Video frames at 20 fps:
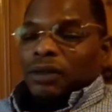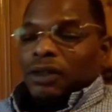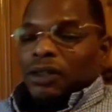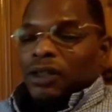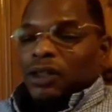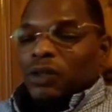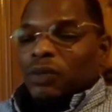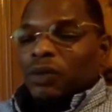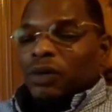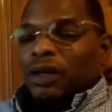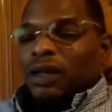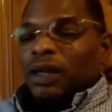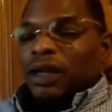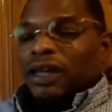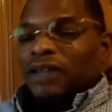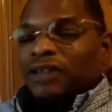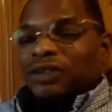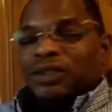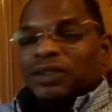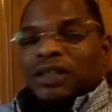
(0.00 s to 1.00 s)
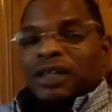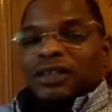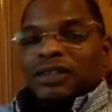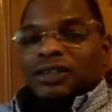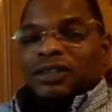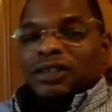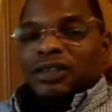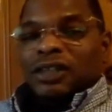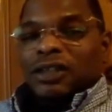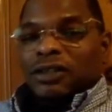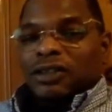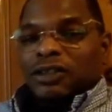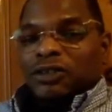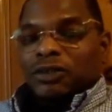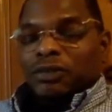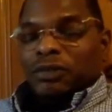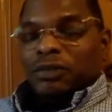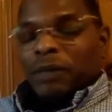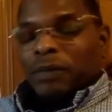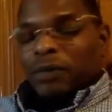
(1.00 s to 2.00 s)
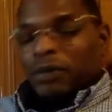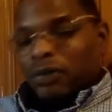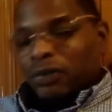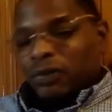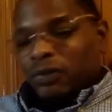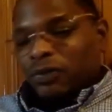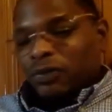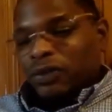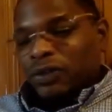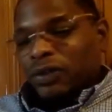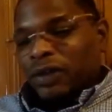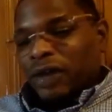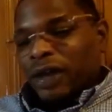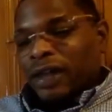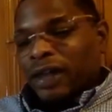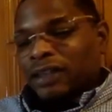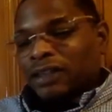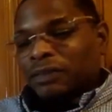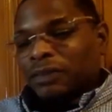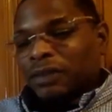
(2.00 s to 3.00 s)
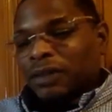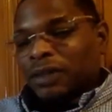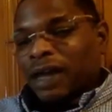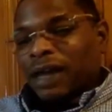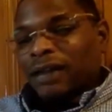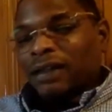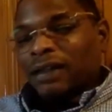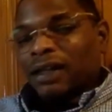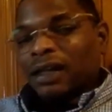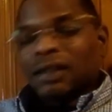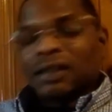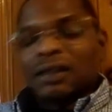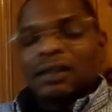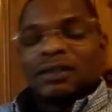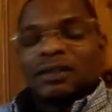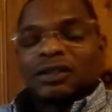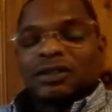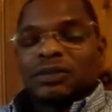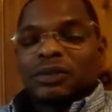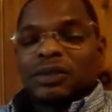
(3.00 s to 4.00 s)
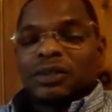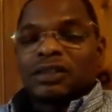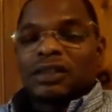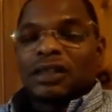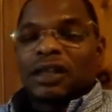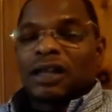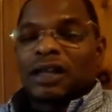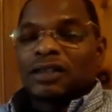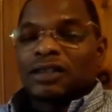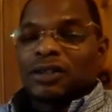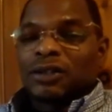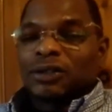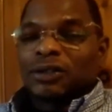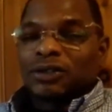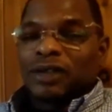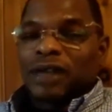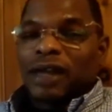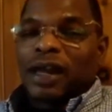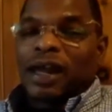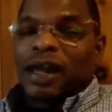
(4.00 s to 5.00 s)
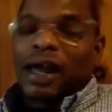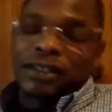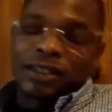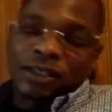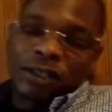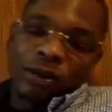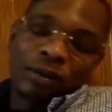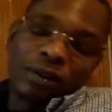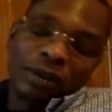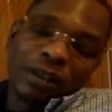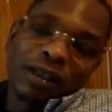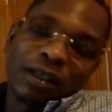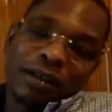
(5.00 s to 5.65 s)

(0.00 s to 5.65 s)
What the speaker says: you want to educate yourself. Because remember, when you asked me how did I get into real estate, I told you that I totally